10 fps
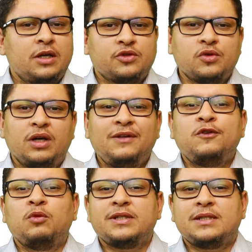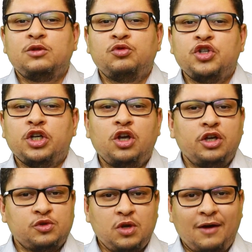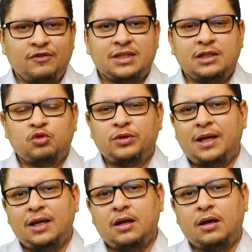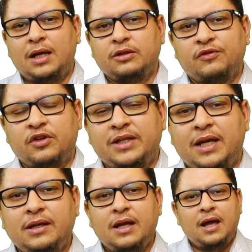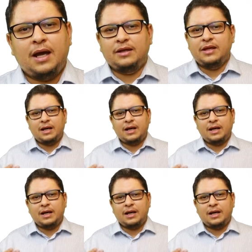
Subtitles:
So if you want still to join us, you have until today, end of the day, and